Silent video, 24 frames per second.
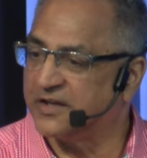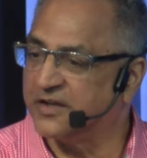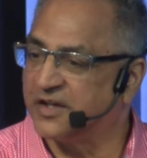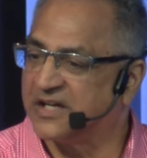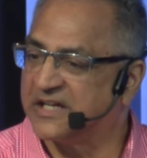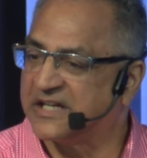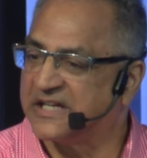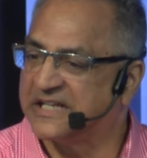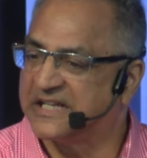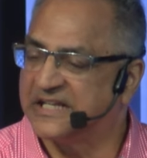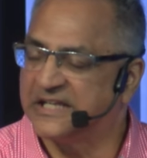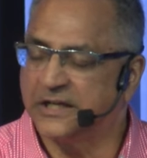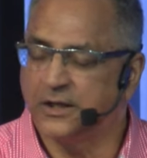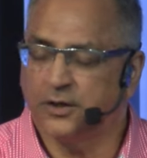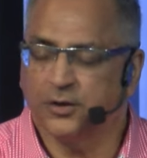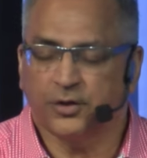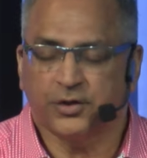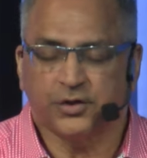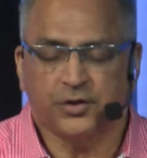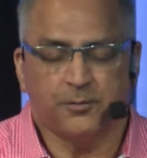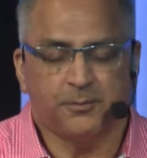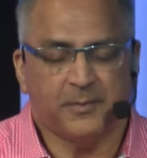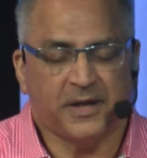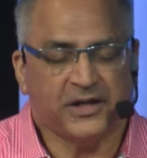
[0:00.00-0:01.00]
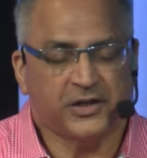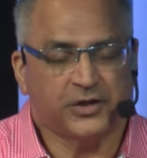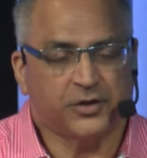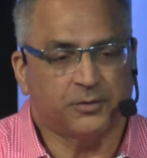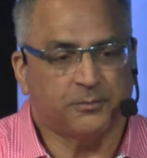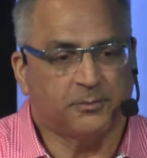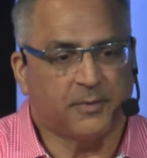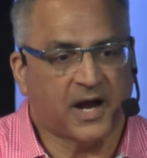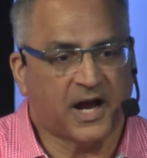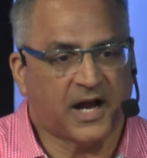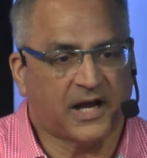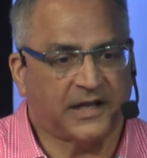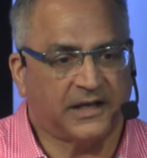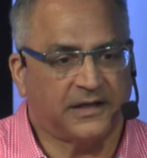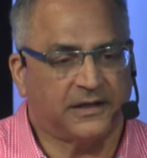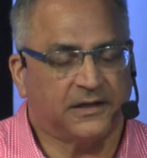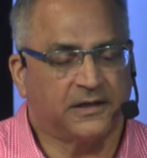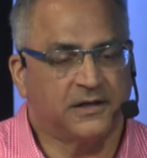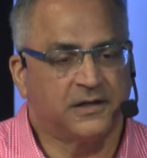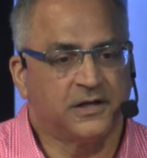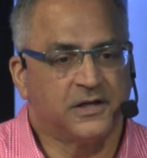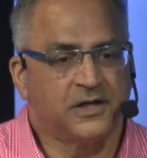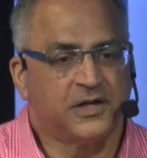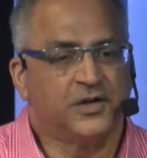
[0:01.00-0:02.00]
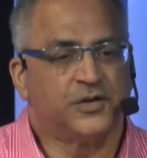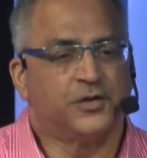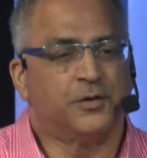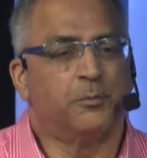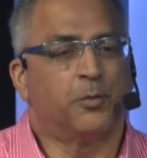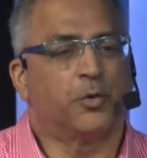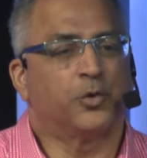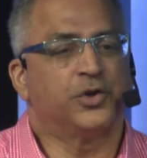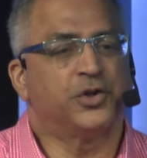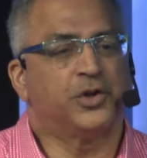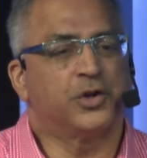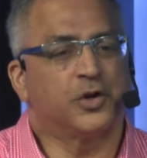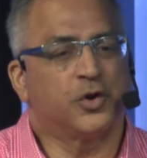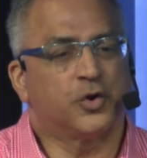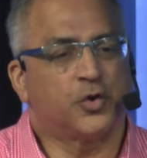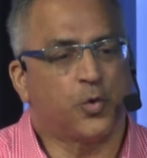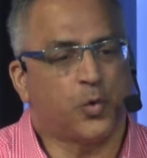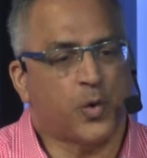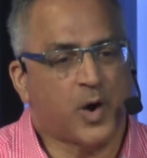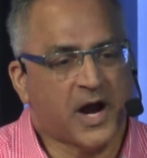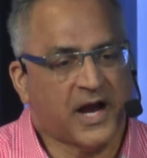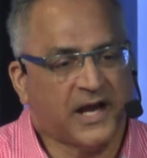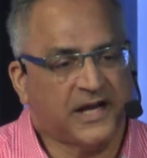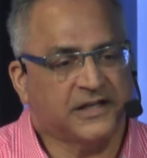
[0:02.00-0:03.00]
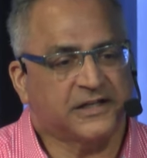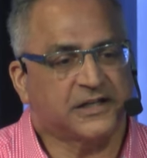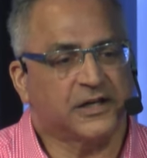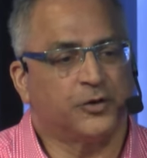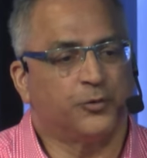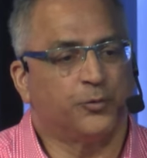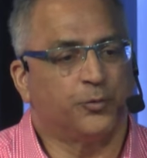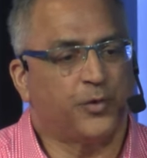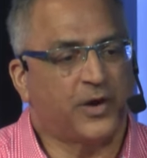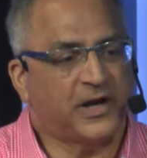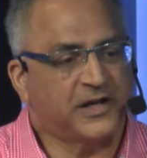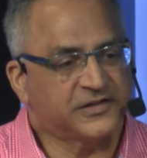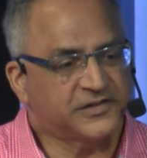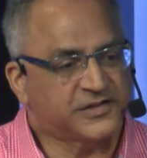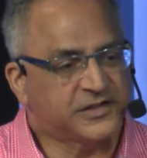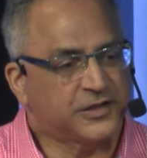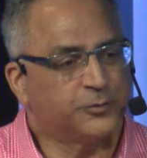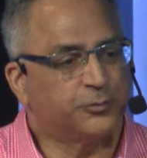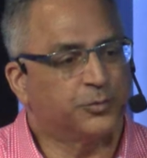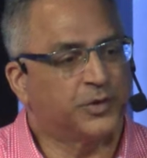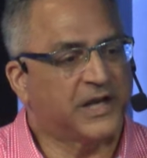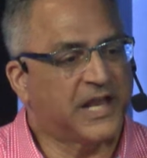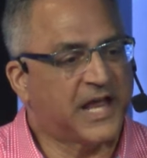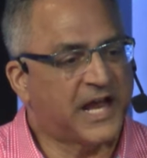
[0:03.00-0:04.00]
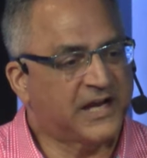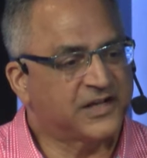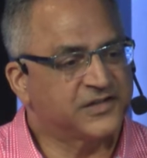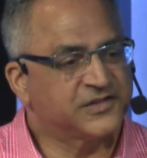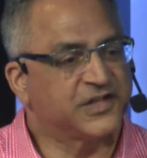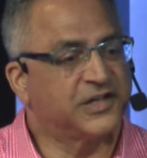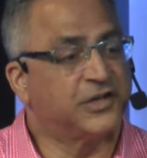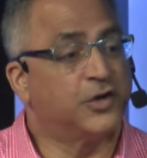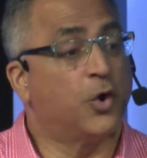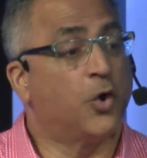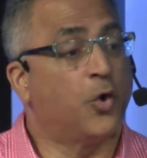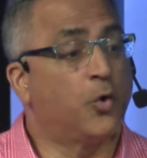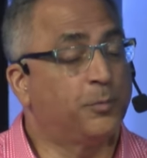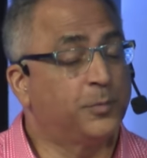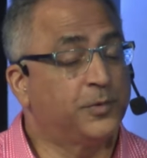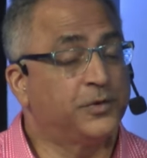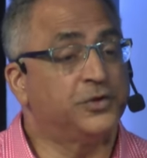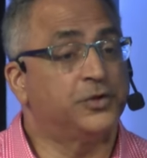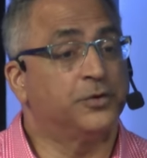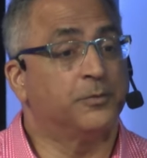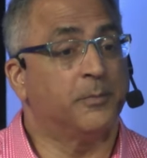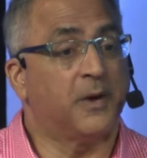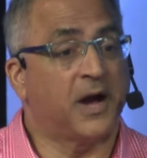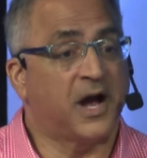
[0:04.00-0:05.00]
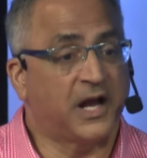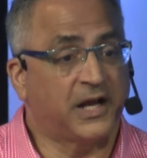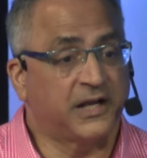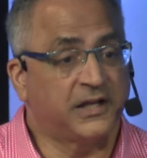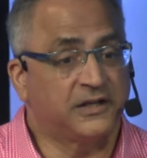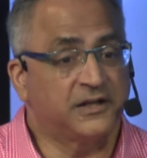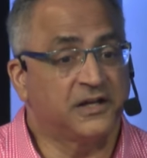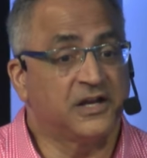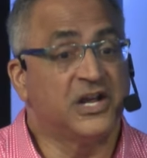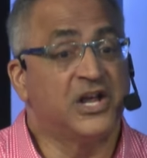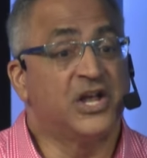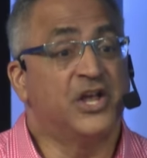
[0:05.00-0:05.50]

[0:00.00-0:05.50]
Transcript: The clearer you make your mind, the more you can quiet and rest and relax and open your mind,